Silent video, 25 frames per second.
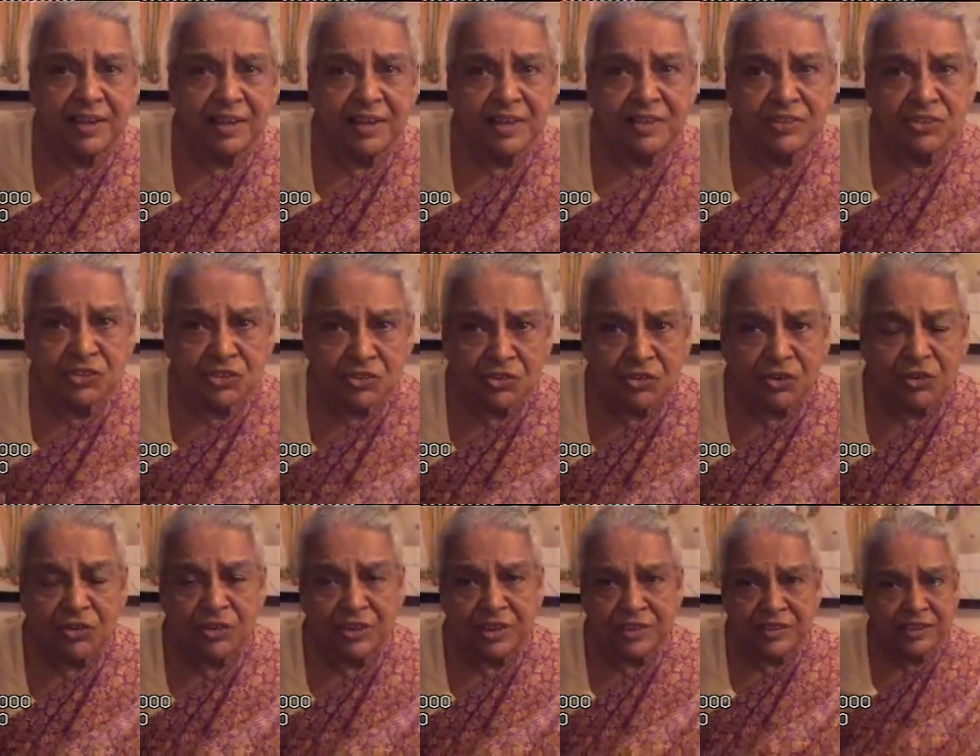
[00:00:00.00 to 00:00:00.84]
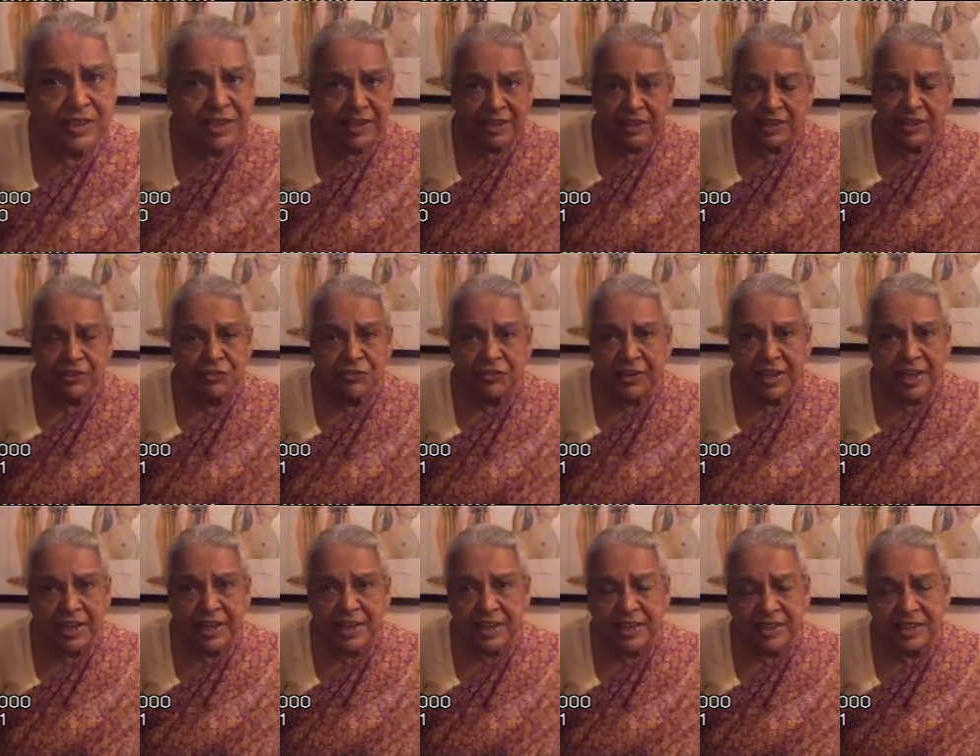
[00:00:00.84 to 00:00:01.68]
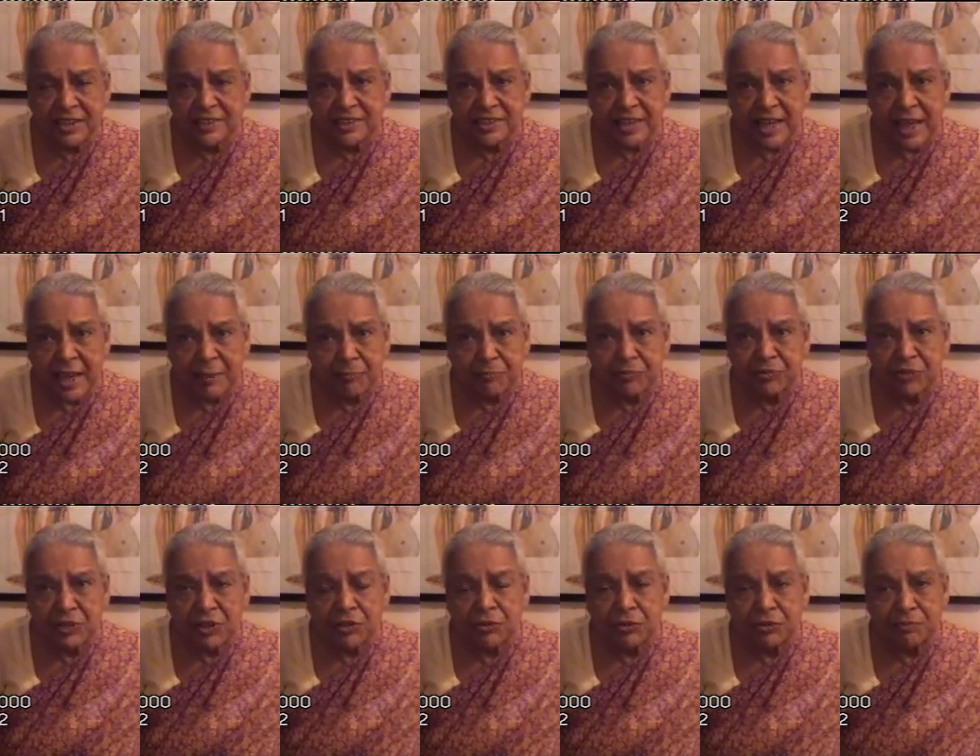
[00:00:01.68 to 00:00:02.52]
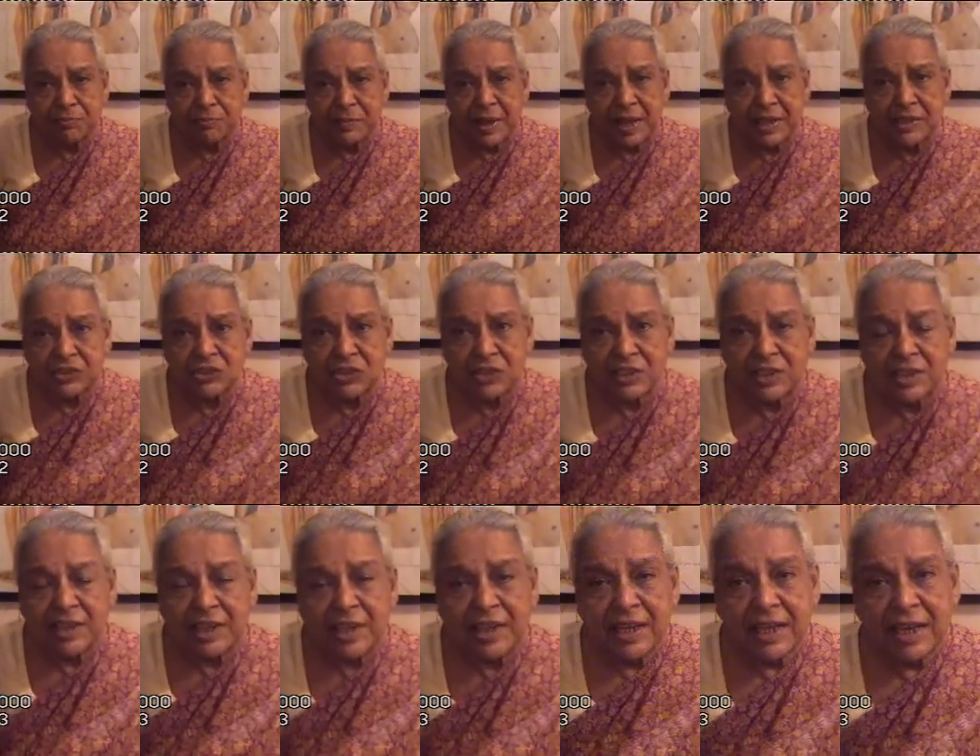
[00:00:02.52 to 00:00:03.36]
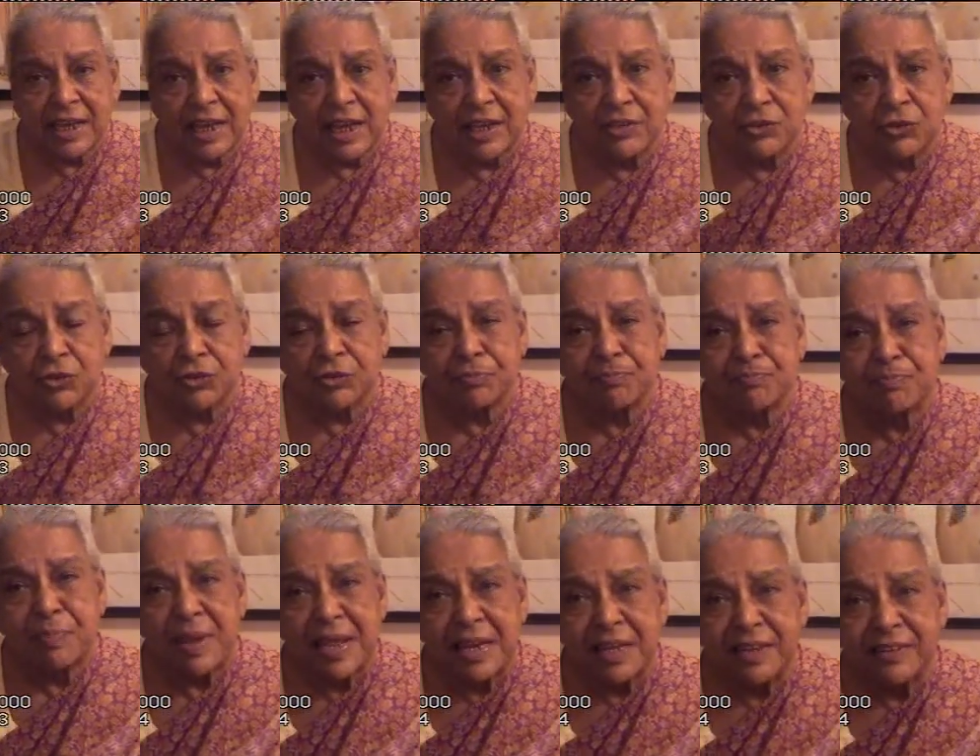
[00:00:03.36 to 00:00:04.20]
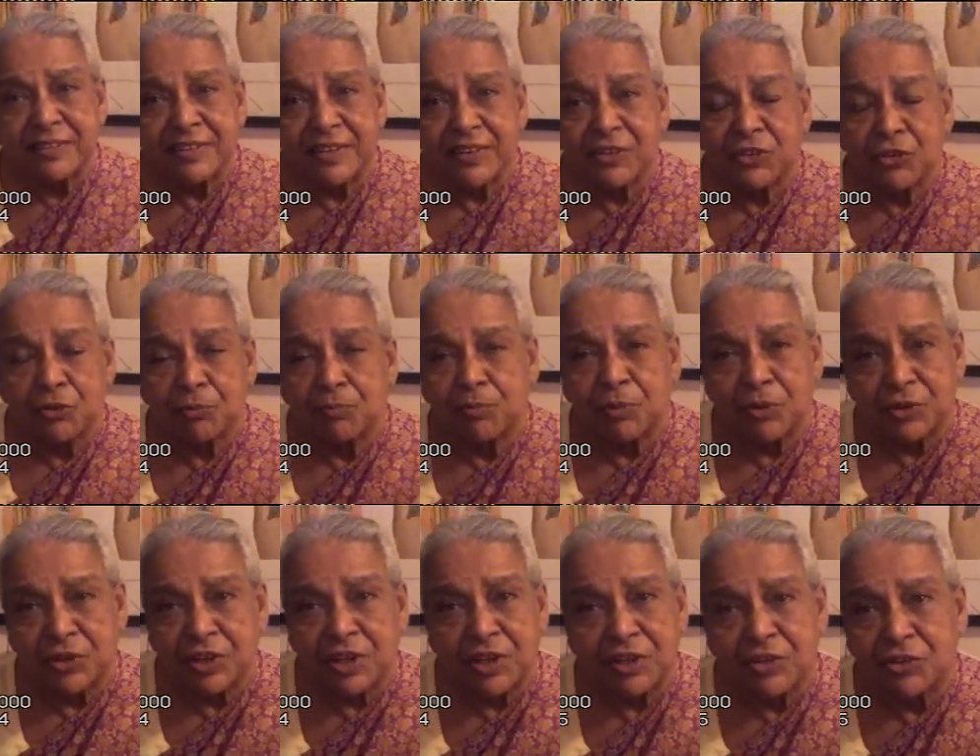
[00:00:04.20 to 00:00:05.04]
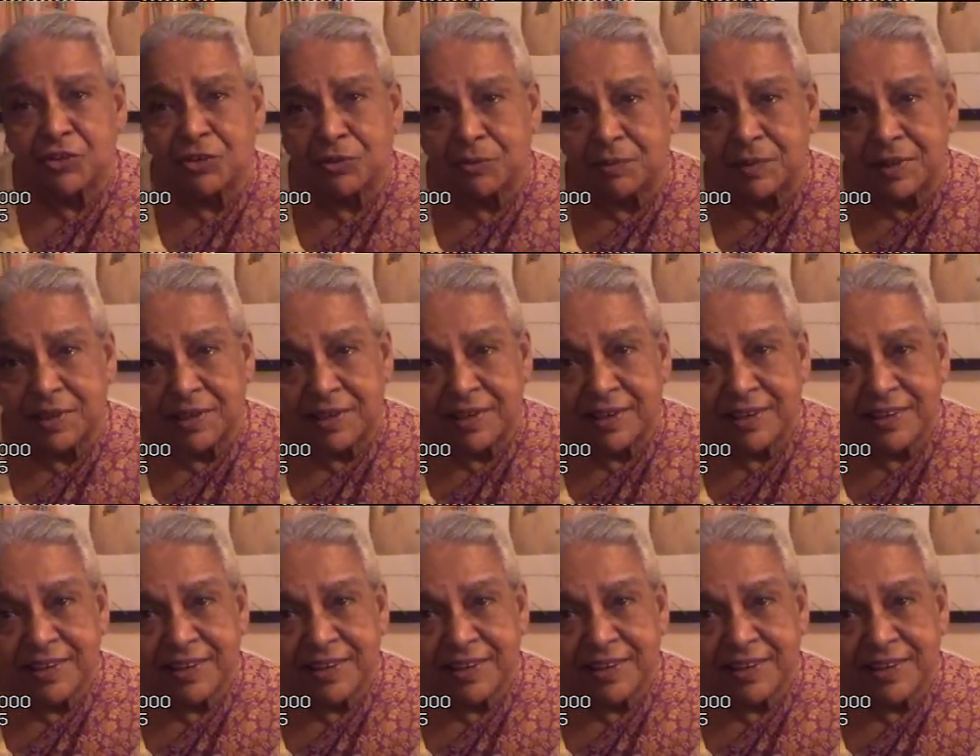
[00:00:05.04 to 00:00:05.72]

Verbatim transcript: it's soreness. It really is absolute magic. And those pins that you put into me,